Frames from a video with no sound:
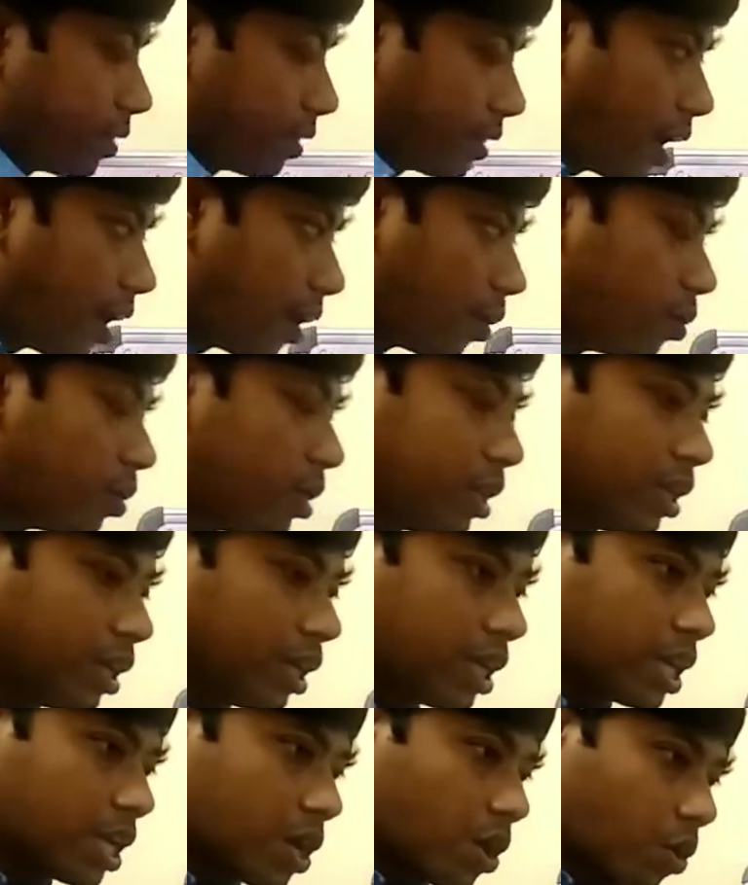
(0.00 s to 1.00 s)
Now,
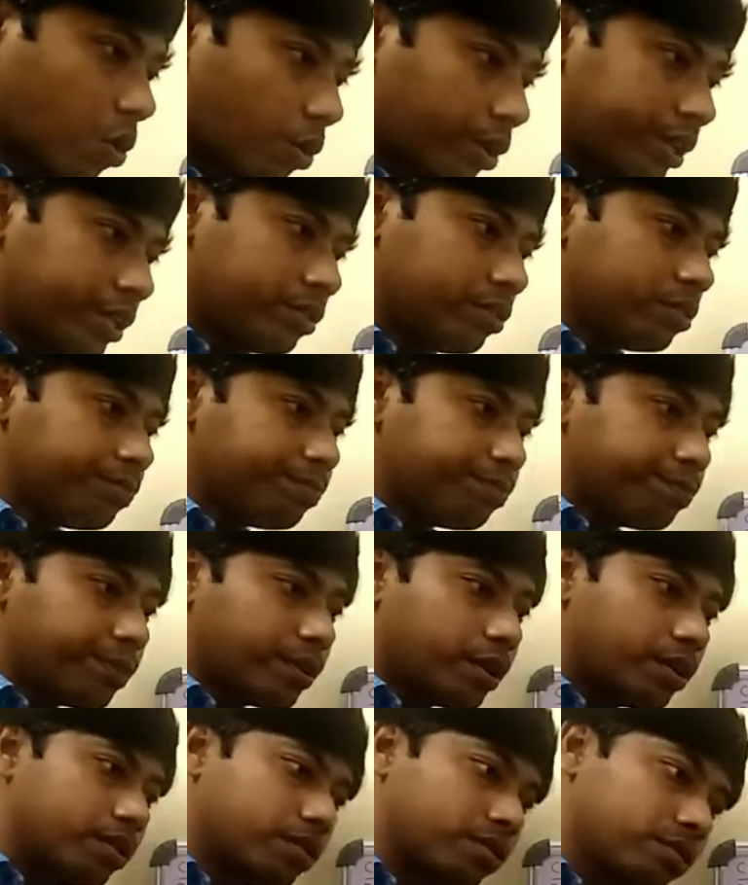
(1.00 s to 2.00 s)
when you
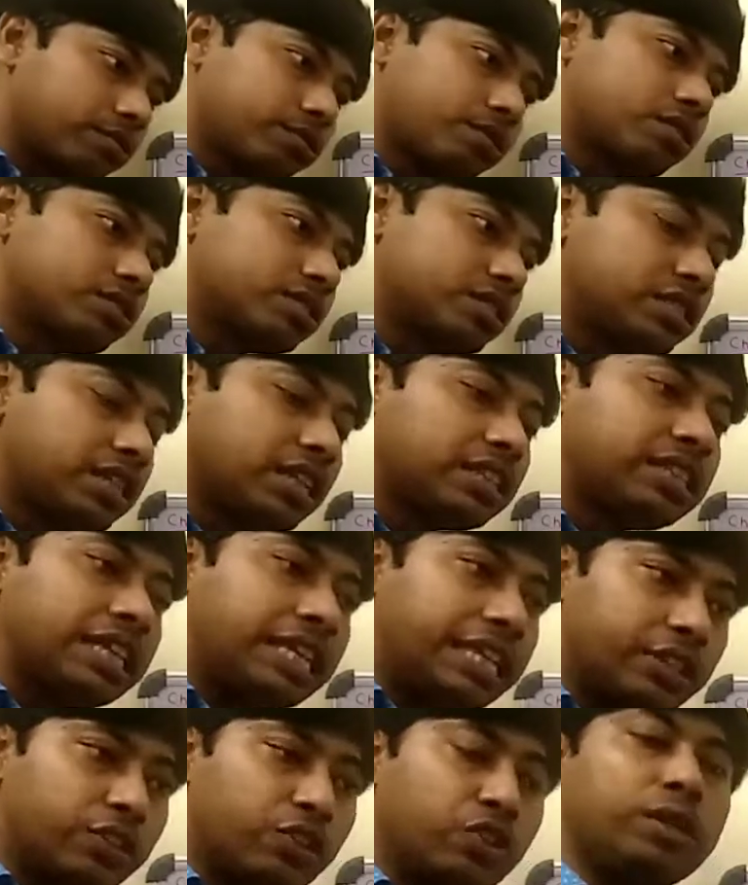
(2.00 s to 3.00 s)
consider
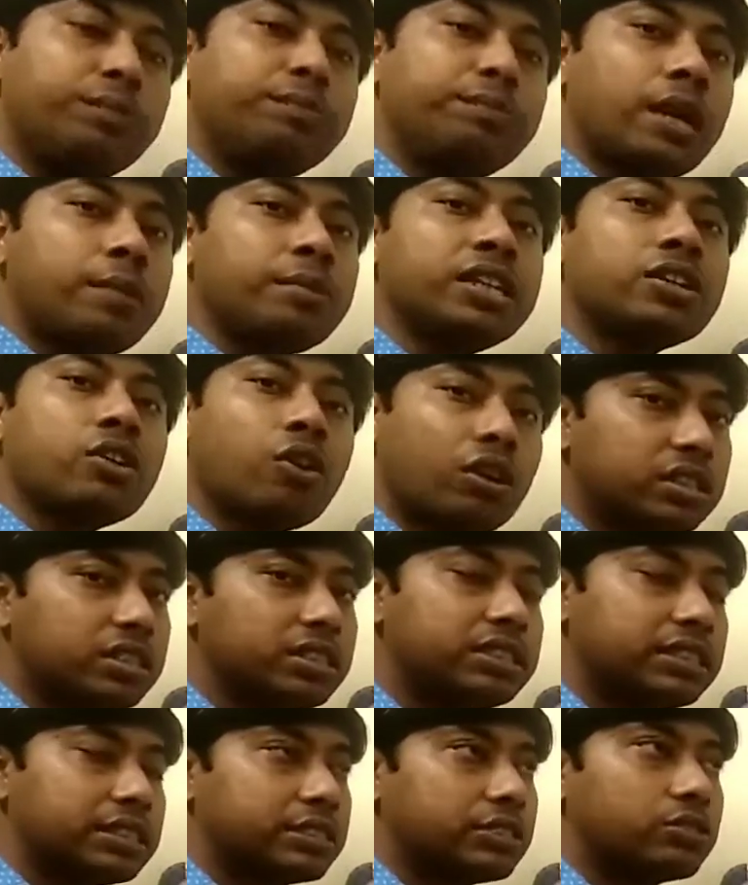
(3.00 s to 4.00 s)
the equilibrium in
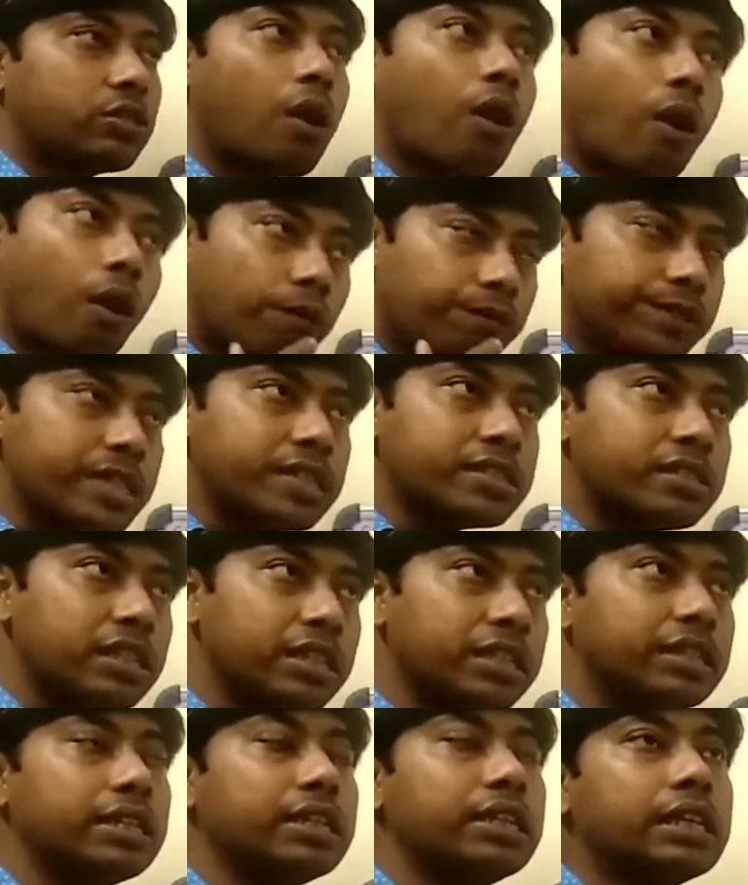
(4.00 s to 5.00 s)
condition, so
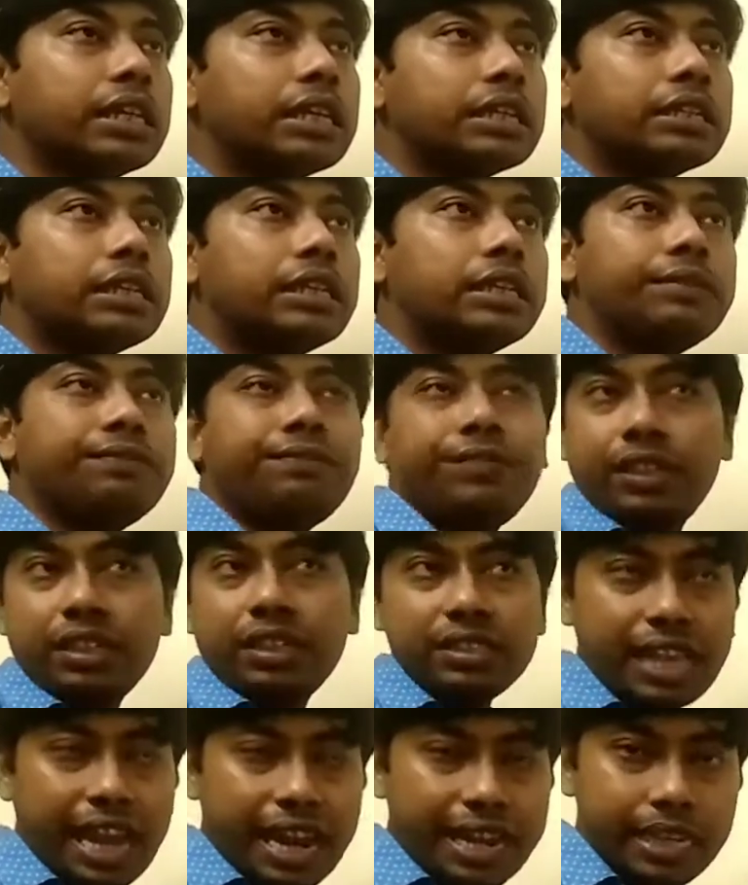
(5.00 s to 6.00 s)
obviously, if
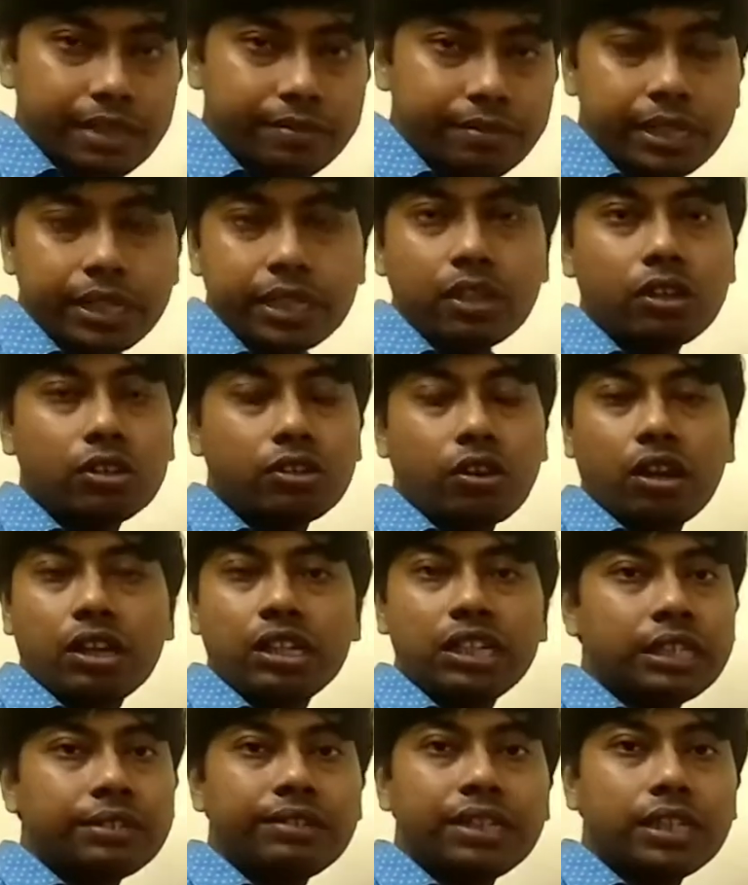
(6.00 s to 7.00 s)
it is adiabatic or
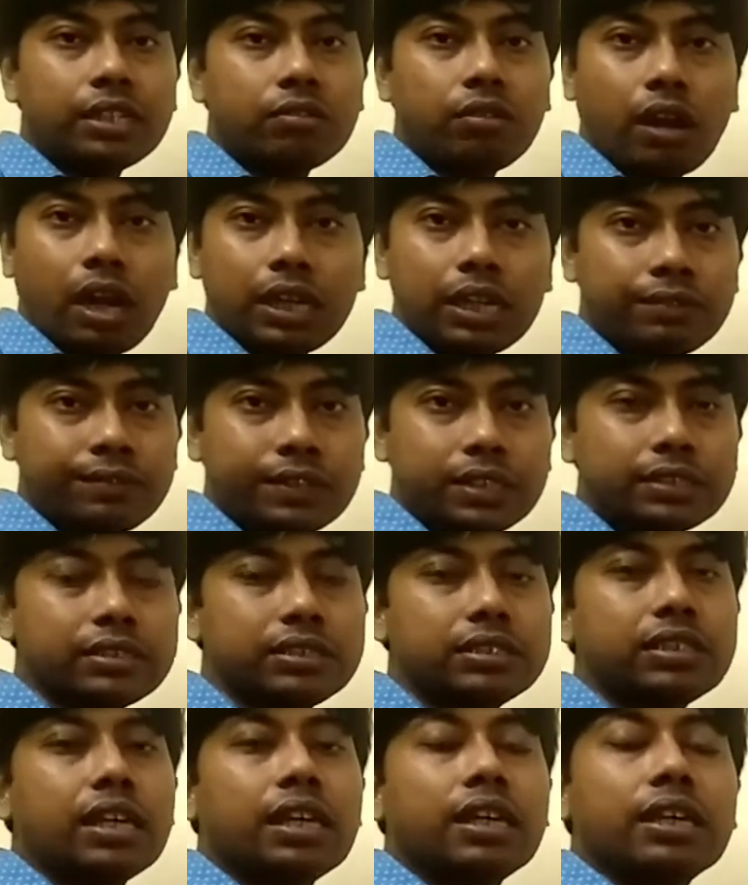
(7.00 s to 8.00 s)
non-adiabatic, what
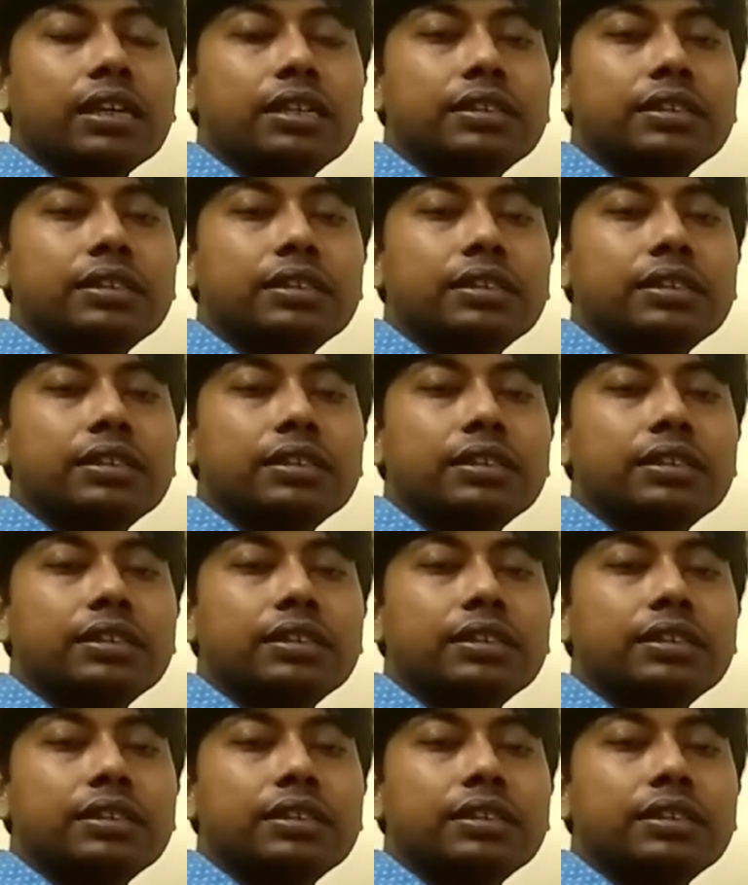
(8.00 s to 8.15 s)
happens?